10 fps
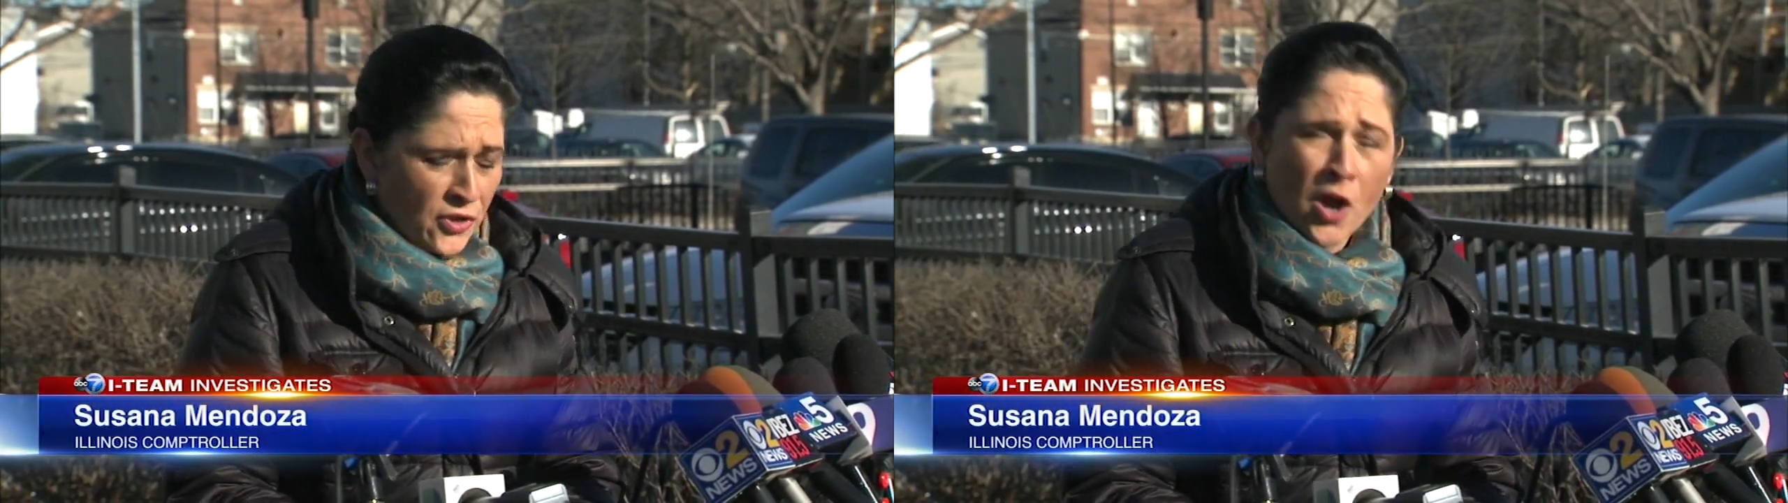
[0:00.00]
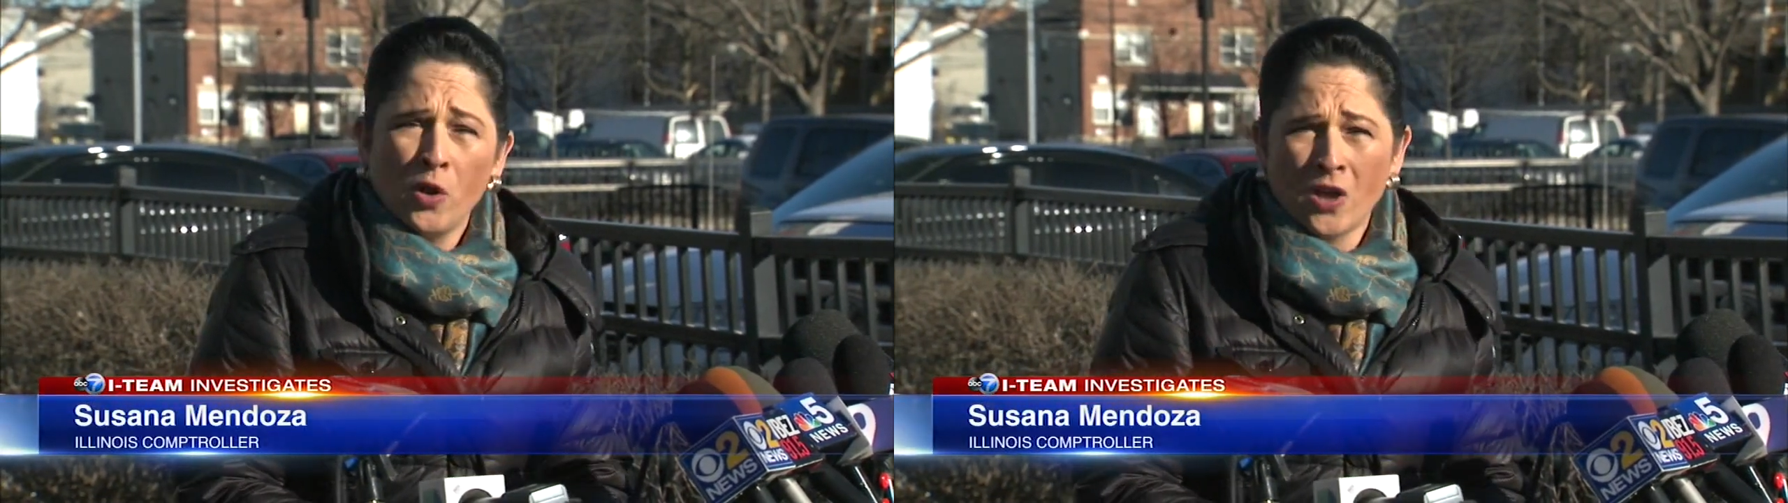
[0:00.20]

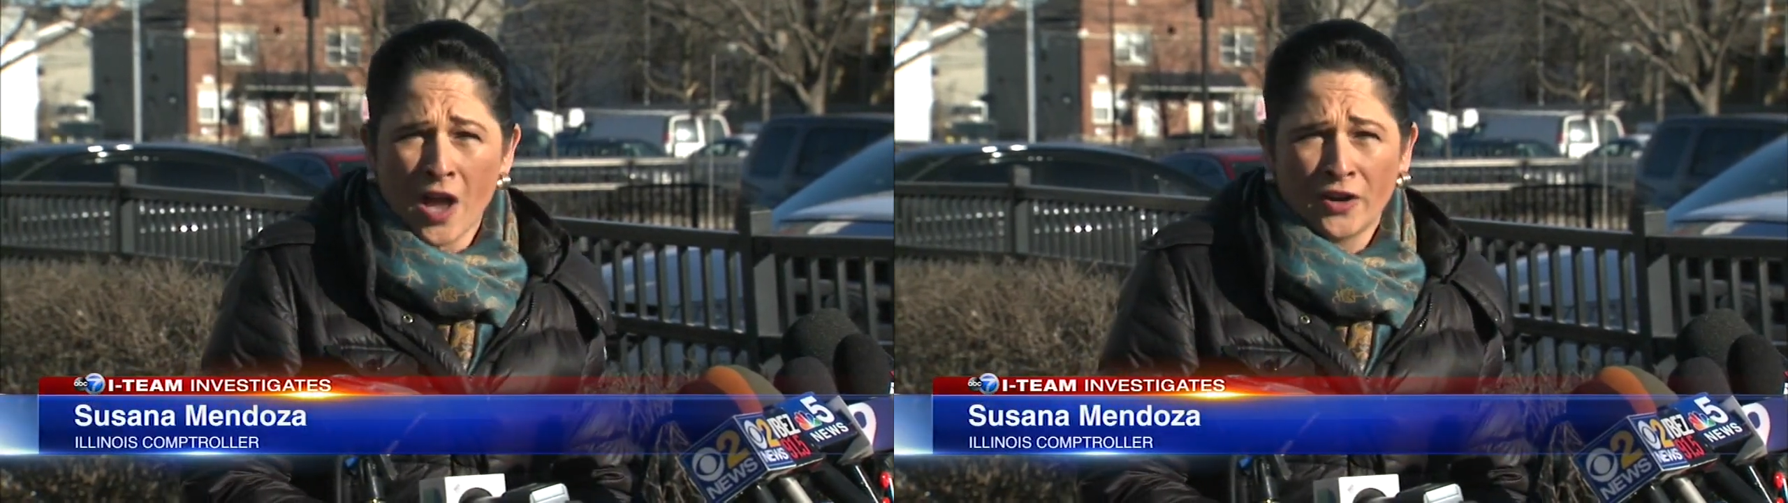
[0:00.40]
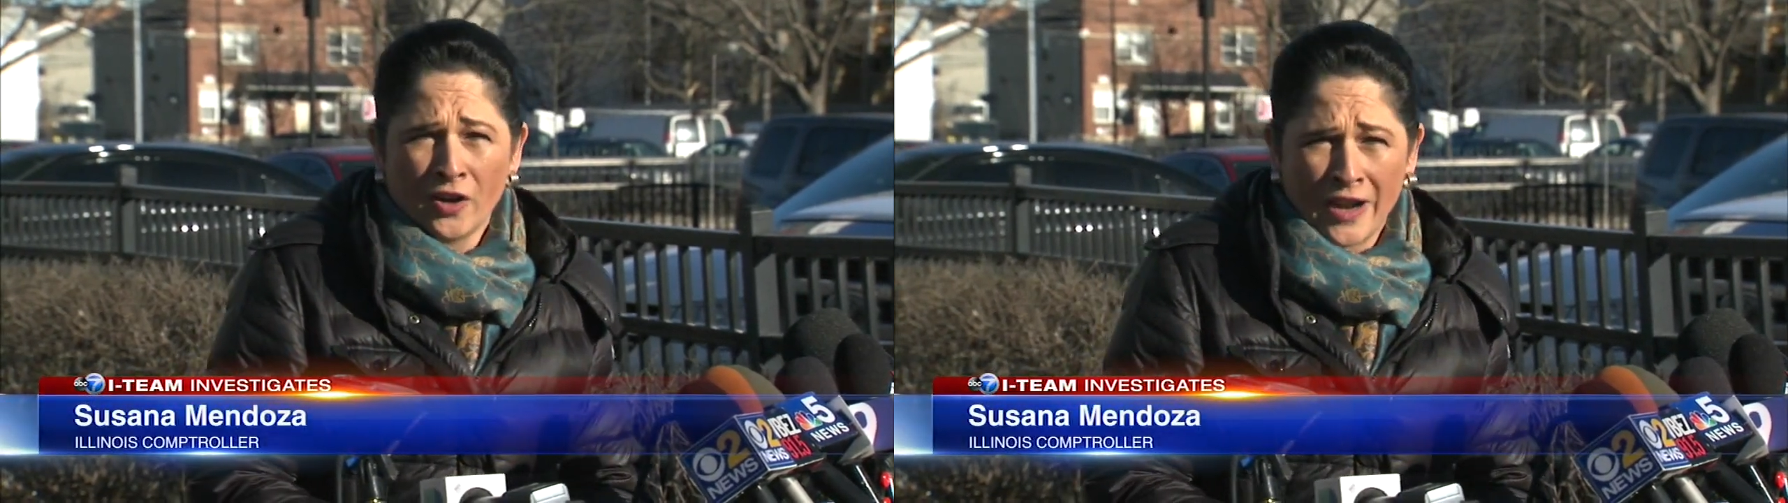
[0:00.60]
no
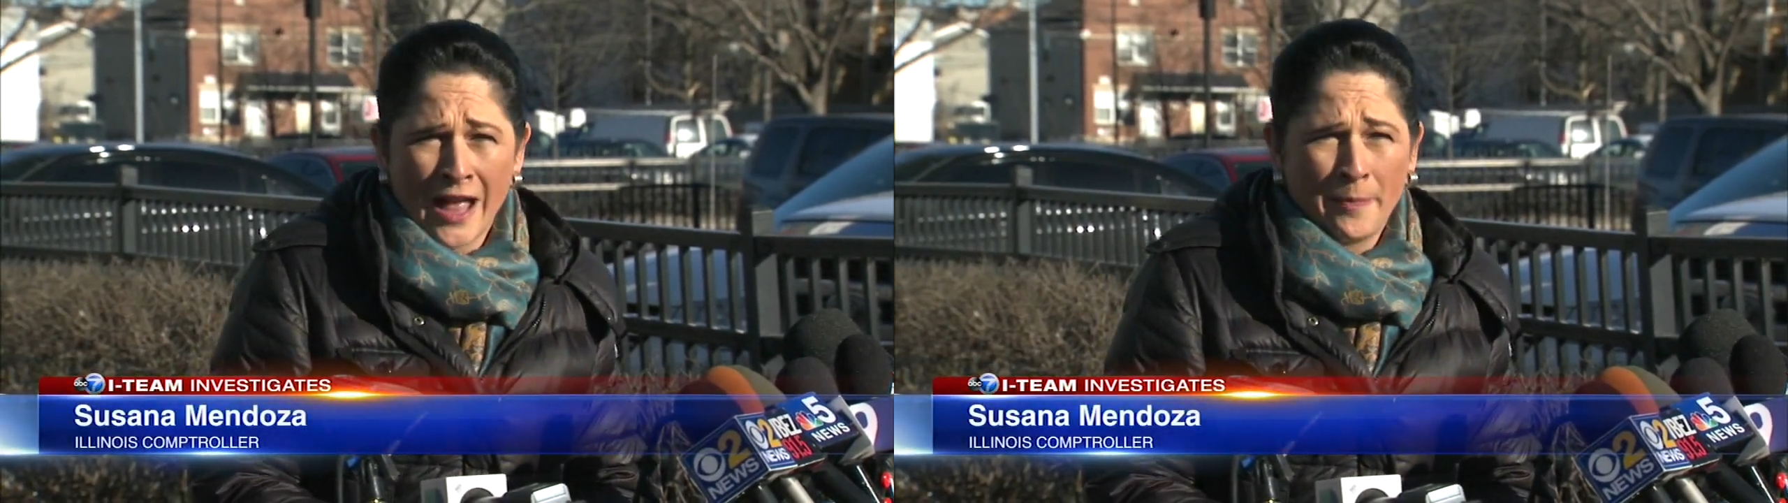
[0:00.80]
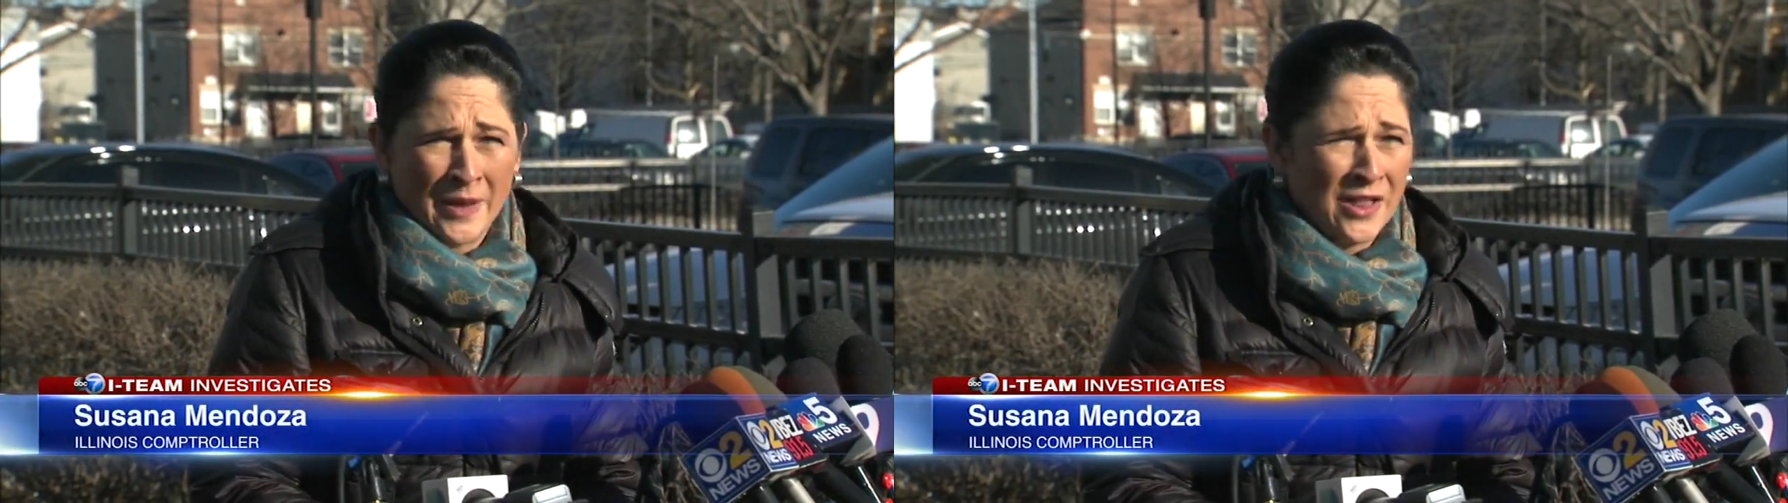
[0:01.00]
longer help